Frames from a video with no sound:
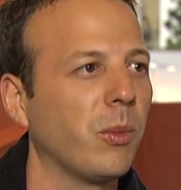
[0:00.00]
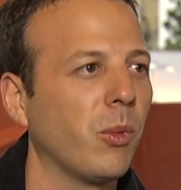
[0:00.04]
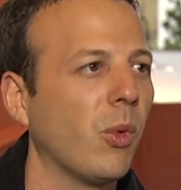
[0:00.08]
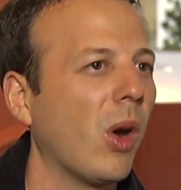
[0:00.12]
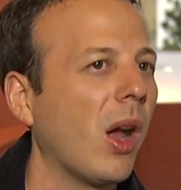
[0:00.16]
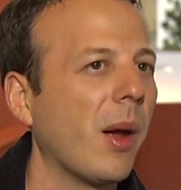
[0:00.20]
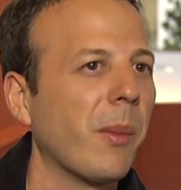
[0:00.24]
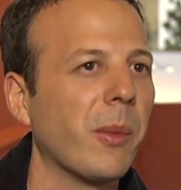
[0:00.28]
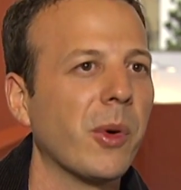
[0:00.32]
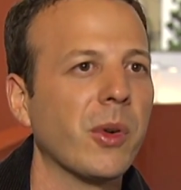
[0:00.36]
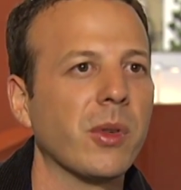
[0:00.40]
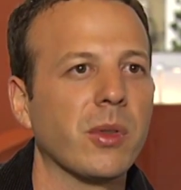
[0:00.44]

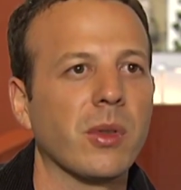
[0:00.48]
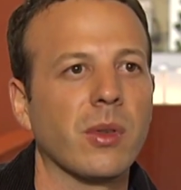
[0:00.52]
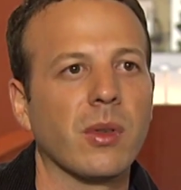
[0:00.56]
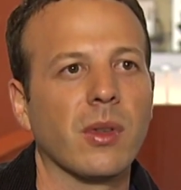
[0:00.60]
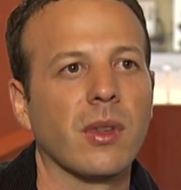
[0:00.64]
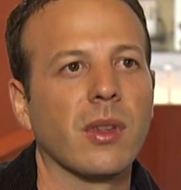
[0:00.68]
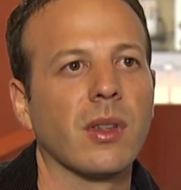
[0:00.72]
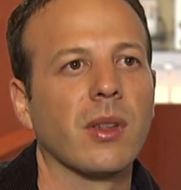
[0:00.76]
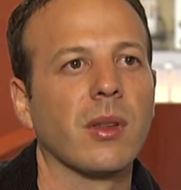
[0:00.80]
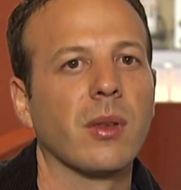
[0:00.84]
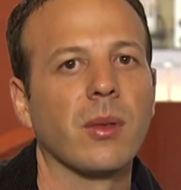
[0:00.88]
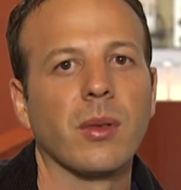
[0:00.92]
robbers
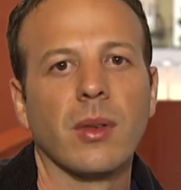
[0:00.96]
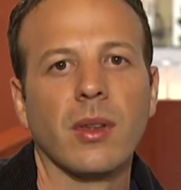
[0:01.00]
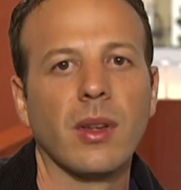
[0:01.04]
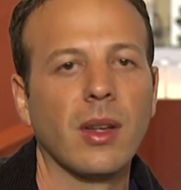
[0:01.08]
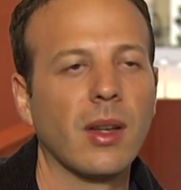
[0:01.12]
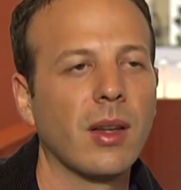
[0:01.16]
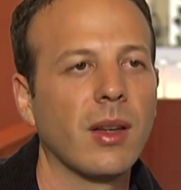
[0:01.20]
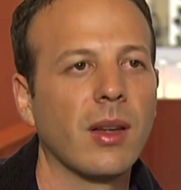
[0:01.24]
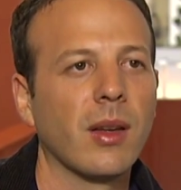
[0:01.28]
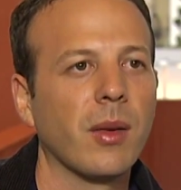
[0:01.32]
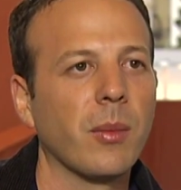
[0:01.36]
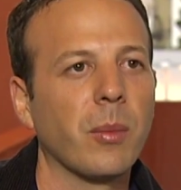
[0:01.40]
or the
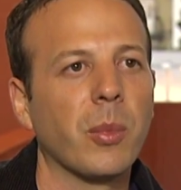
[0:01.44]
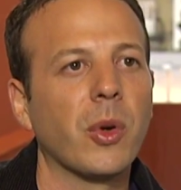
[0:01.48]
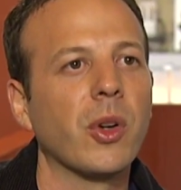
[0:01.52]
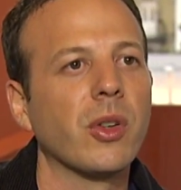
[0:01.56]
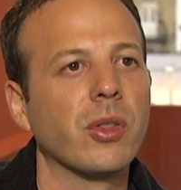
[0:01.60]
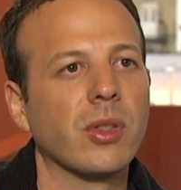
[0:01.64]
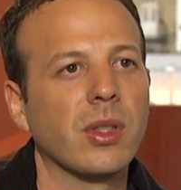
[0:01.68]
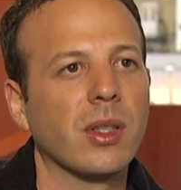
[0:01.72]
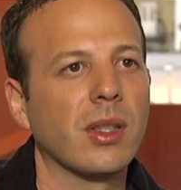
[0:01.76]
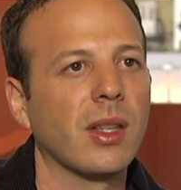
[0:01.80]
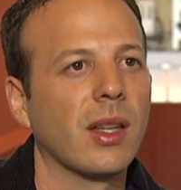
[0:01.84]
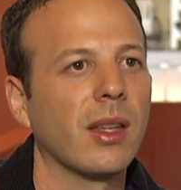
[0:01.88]

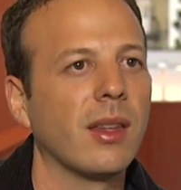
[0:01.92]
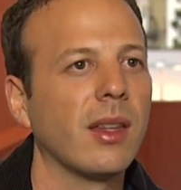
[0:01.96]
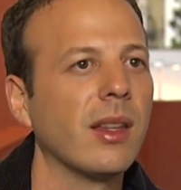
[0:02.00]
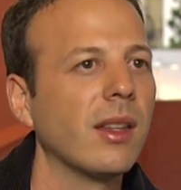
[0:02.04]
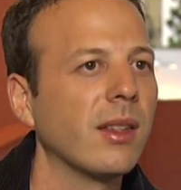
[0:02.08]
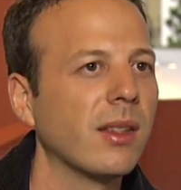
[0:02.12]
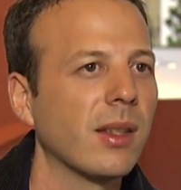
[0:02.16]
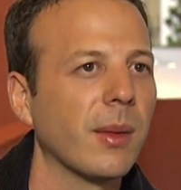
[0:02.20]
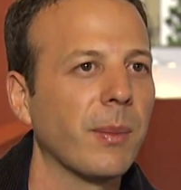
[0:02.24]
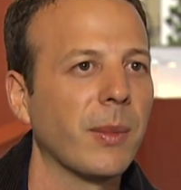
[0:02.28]
person that did